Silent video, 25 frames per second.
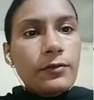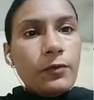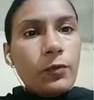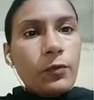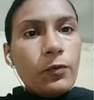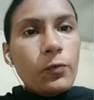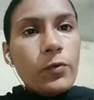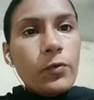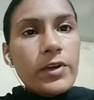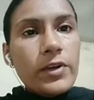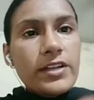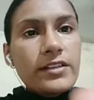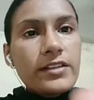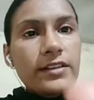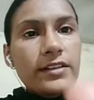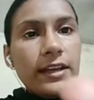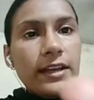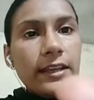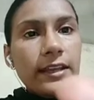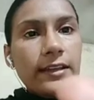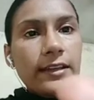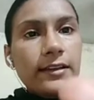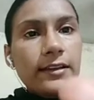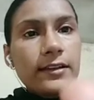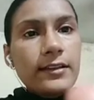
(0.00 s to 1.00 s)
1
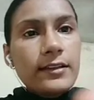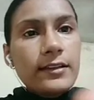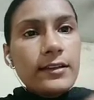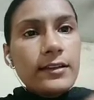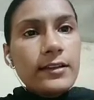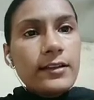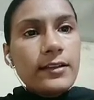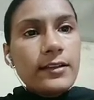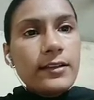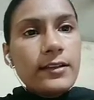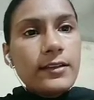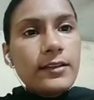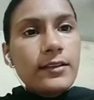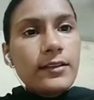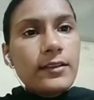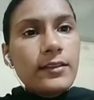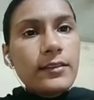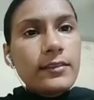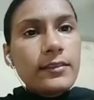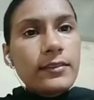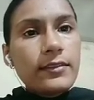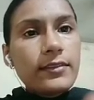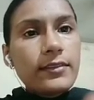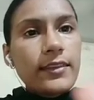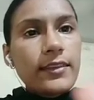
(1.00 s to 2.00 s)
triangle,
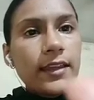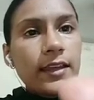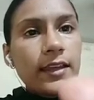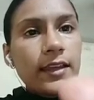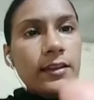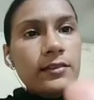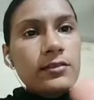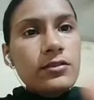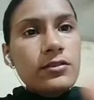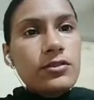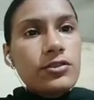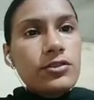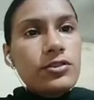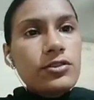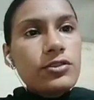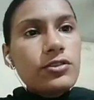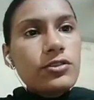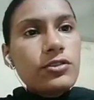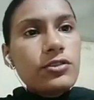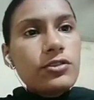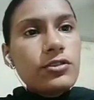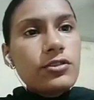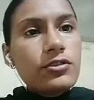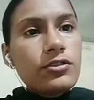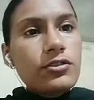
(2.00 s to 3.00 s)
then
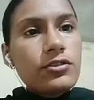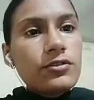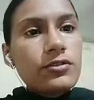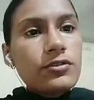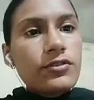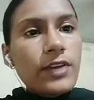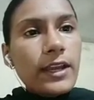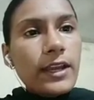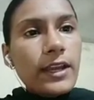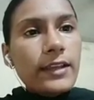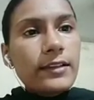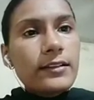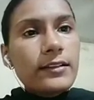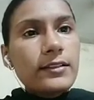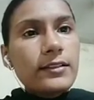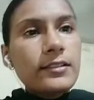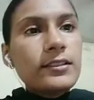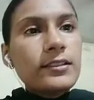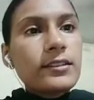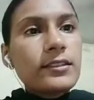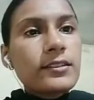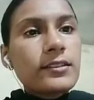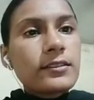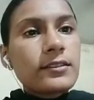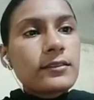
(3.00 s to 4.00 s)
2
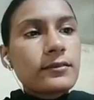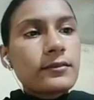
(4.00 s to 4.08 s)
triangles.